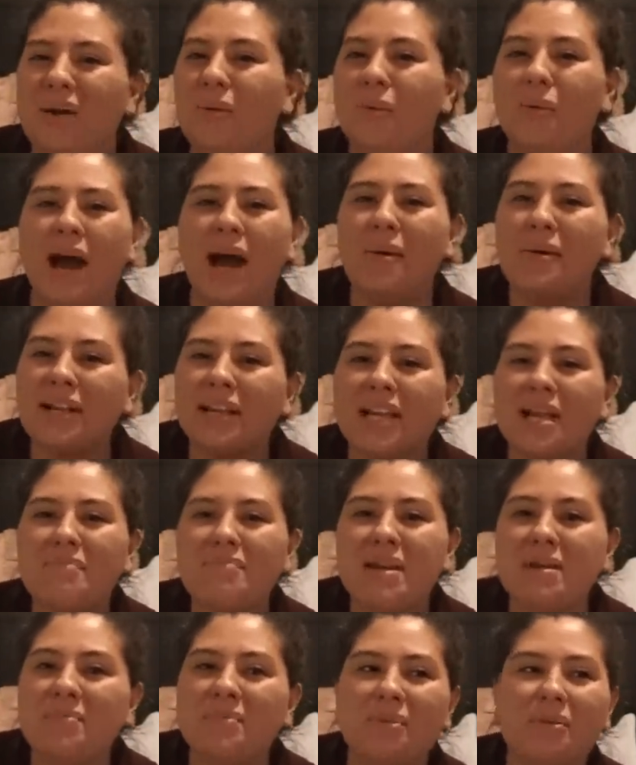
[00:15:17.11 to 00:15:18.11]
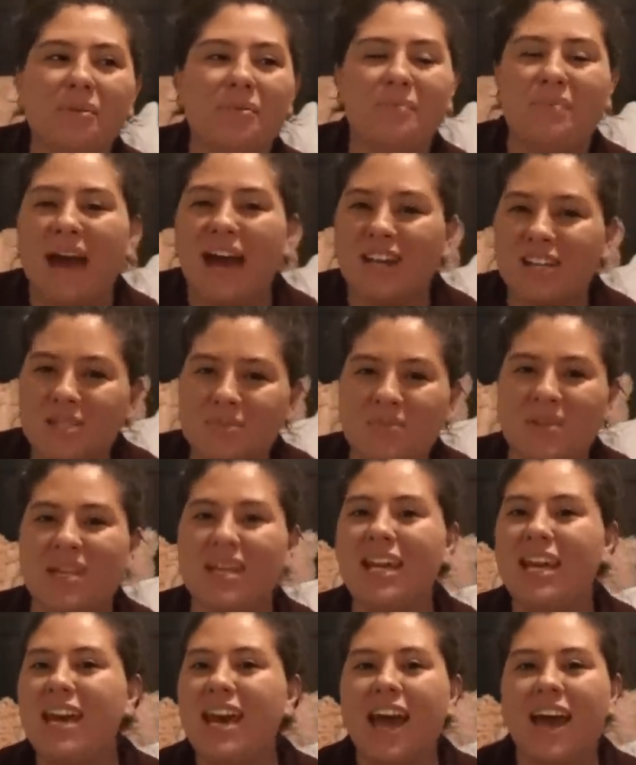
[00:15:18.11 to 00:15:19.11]
Why would I let people bash
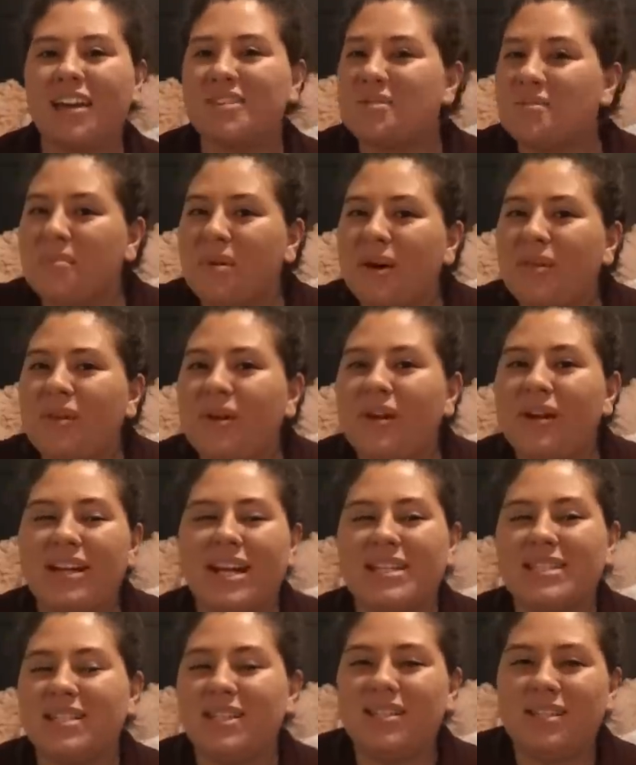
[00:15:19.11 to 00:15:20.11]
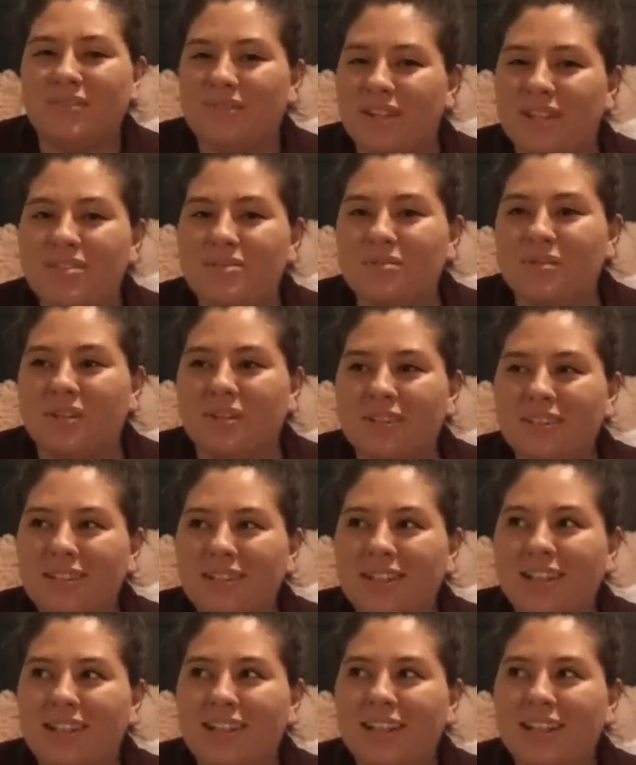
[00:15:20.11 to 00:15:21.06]
me as a mother and as an individual?